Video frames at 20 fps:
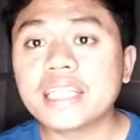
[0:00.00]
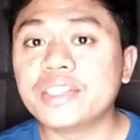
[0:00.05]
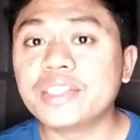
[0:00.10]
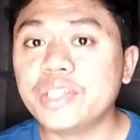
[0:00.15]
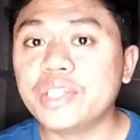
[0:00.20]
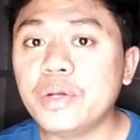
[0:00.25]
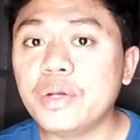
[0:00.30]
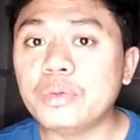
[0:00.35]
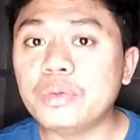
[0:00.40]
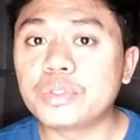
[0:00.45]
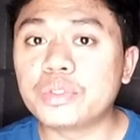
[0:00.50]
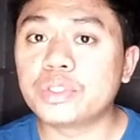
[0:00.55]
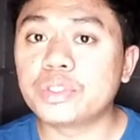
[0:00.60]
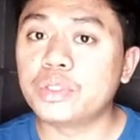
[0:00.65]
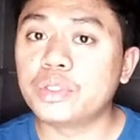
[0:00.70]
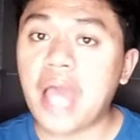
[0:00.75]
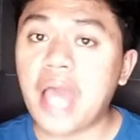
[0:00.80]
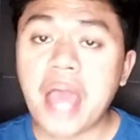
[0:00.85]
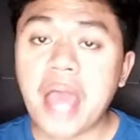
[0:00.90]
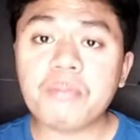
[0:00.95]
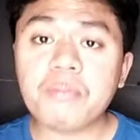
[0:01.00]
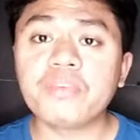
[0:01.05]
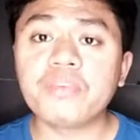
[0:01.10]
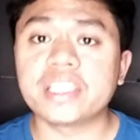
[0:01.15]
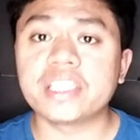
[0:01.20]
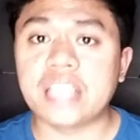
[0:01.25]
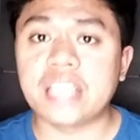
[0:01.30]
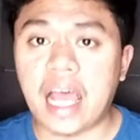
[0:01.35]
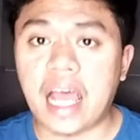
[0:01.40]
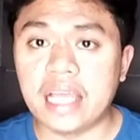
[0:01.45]
is used to
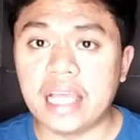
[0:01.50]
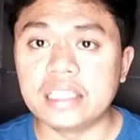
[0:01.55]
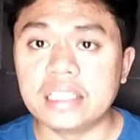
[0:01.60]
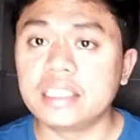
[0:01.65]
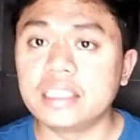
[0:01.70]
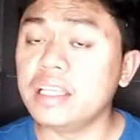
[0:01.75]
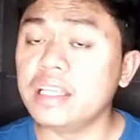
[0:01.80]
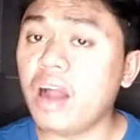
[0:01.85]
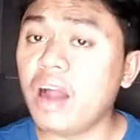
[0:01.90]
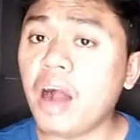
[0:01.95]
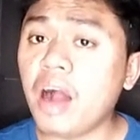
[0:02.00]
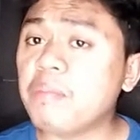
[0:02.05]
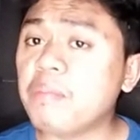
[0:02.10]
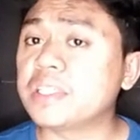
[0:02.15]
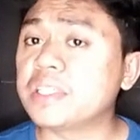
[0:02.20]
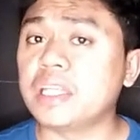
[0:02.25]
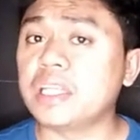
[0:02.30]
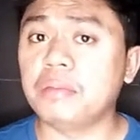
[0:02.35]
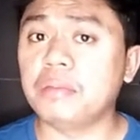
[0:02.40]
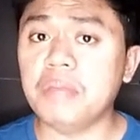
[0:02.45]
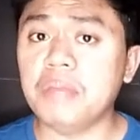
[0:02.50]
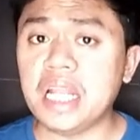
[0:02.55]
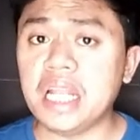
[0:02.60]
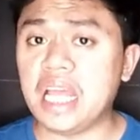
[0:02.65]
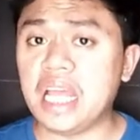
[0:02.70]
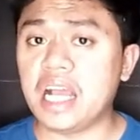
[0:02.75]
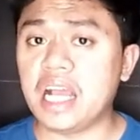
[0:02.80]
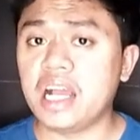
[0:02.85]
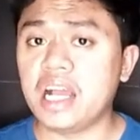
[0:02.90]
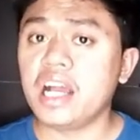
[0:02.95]
emphasize the opposite
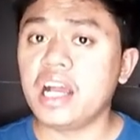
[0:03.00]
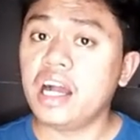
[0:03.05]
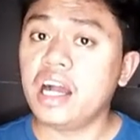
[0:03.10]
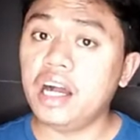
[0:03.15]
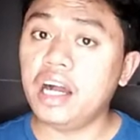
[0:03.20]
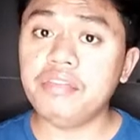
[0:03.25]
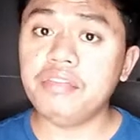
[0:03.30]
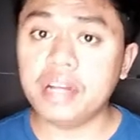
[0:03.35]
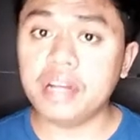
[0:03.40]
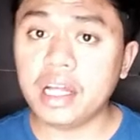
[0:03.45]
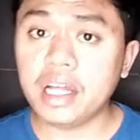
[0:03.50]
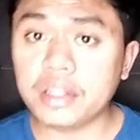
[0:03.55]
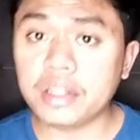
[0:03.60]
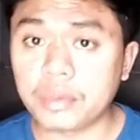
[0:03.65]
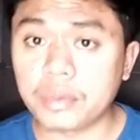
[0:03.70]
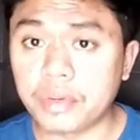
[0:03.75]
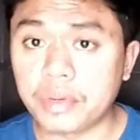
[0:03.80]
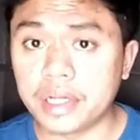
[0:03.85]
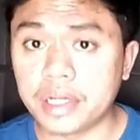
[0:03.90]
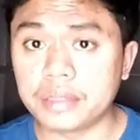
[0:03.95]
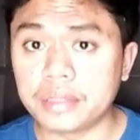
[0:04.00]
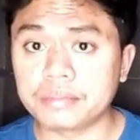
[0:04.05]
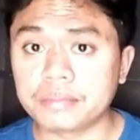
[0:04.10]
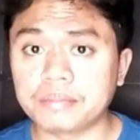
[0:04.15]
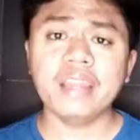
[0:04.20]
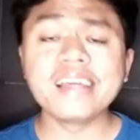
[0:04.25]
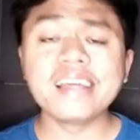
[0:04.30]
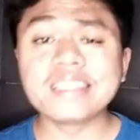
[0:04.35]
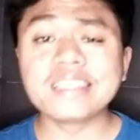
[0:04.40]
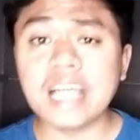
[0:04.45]
meaning of another word.
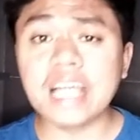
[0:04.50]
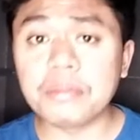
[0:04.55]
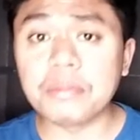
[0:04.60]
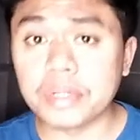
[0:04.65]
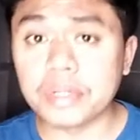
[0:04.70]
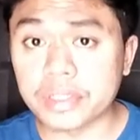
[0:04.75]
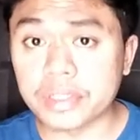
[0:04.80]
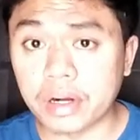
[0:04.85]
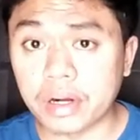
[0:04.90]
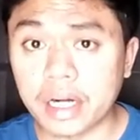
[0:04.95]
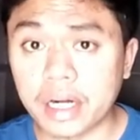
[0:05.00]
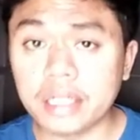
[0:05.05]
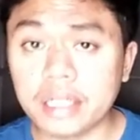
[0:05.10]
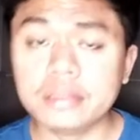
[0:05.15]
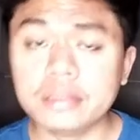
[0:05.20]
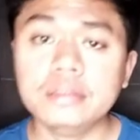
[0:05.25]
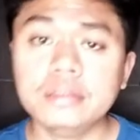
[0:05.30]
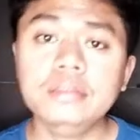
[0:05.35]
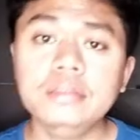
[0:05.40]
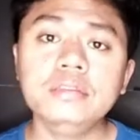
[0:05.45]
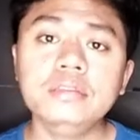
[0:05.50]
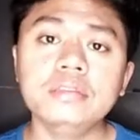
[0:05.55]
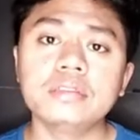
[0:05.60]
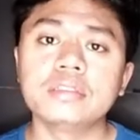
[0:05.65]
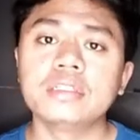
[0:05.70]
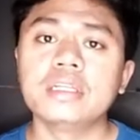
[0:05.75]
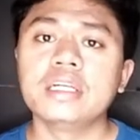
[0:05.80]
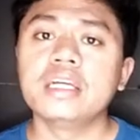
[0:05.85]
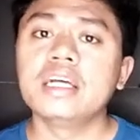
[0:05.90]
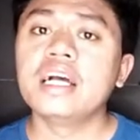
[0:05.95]
Examples are,
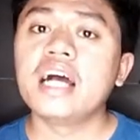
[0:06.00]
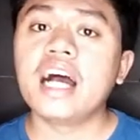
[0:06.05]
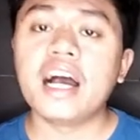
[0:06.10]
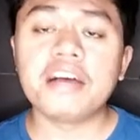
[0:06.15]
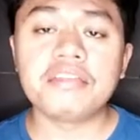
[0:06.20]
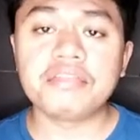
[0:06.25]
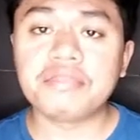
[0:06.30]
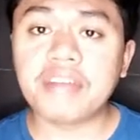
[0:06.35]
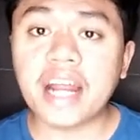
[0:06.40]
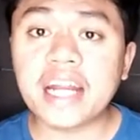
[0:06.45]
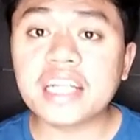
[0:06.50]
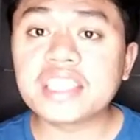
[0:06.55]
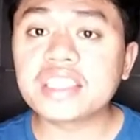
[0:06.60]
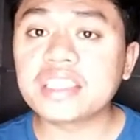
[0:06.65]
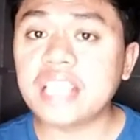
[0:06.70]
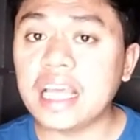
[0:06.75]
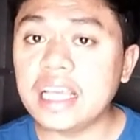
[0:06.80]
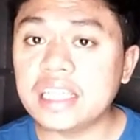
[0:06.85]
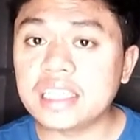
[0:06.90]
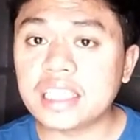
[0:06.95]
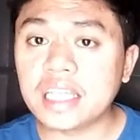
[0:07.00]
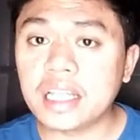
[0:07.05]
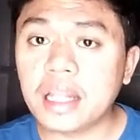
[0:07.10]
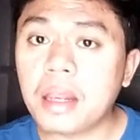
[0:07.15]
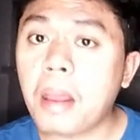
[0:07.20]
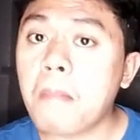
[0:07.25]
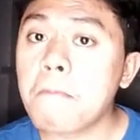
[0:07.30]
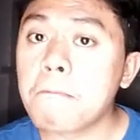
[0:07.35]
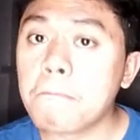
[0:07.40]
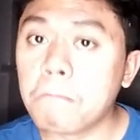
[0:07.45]
a fire station
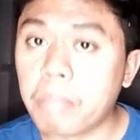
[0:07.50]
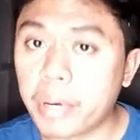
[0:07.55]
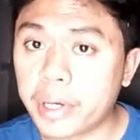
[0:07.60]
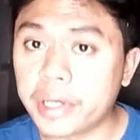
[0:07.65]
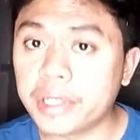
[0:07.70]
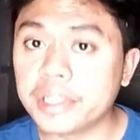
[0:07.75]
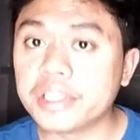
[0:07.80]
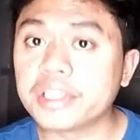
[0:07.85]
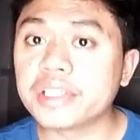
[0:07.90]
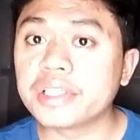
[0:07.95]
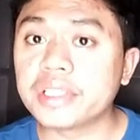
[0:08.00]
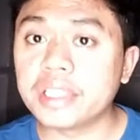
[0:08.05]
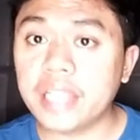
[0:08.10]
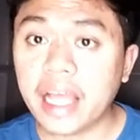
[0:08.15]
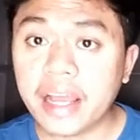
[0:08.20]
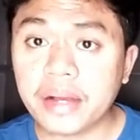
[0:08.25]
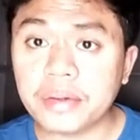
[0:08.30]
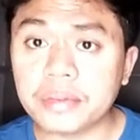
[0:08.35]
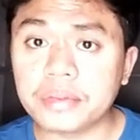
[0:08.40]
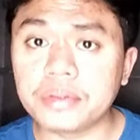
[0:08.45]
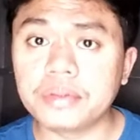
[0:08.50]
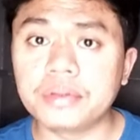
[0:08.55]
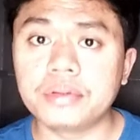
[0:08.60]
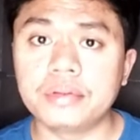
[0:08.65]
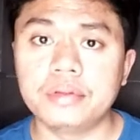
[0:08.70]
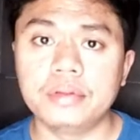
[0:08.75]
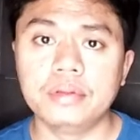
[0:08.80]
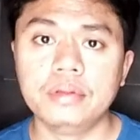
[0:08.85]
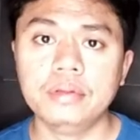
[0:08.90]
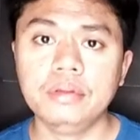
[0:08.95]
burns down.
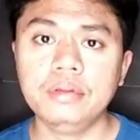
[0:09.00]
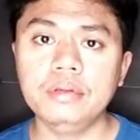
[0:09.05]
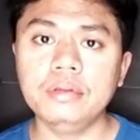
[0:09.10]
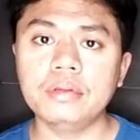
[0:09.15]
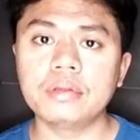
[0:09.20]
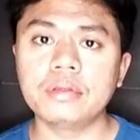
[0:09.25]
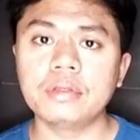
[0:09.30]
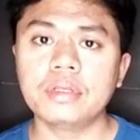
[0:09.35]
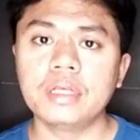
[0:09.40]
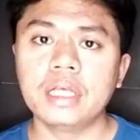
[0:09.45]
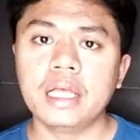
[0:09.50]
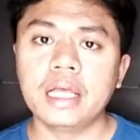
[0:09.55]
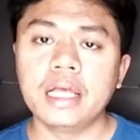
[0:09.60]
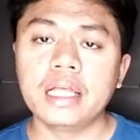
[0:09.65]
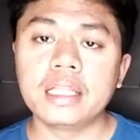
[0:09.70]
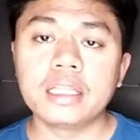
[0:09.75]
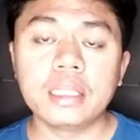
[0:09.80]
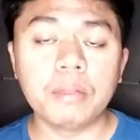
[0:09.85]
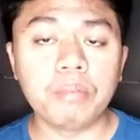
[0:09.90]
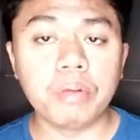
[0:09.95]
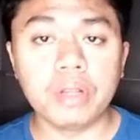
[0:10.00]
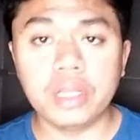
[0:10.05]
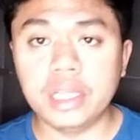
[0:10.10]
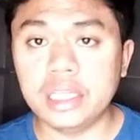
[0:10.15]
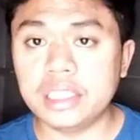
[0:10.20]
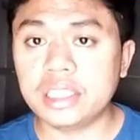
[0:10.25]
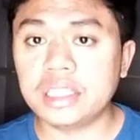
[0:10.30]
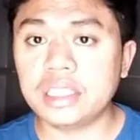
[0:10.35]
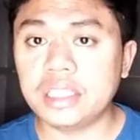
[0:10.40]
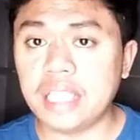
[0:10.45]
The
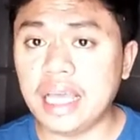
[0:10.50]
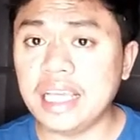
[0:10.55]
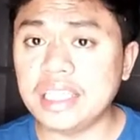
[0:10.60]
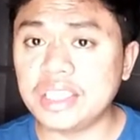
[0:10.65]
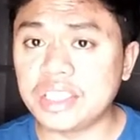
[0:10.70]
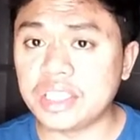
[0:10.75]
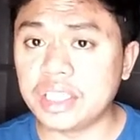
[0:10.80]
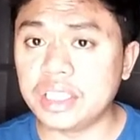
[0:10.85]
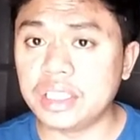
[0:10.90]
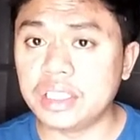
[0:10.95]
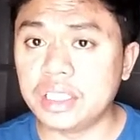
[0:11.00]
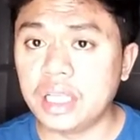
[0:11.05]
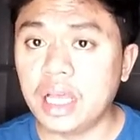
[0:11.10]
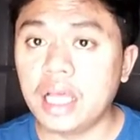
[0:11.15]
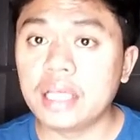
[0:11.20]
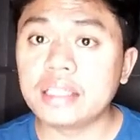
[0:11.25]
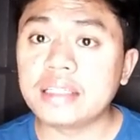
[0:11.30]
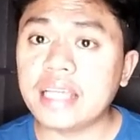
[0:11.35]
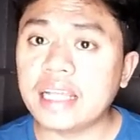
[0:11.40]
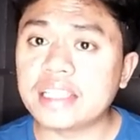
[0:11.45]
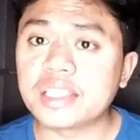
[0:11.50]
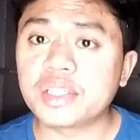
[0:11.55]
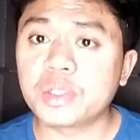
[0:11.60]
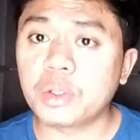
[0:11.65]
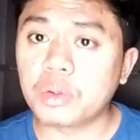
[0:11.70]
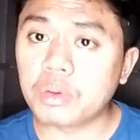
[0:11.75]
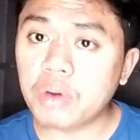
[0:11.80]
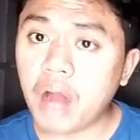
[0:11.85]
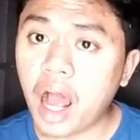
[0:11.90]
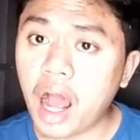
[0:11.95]
police station
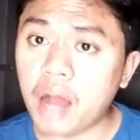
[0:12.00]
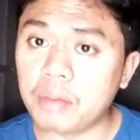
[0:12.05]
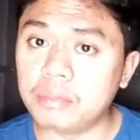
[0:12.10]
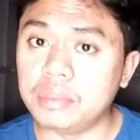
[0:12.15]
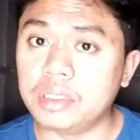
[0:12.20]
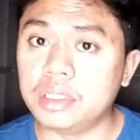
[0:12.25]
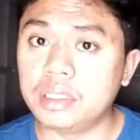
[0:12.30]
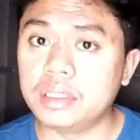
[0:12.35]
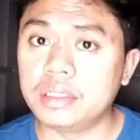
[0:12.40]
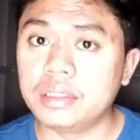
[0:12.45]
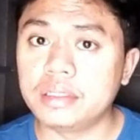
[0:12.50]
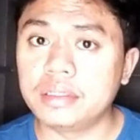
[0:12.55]
gets robbed.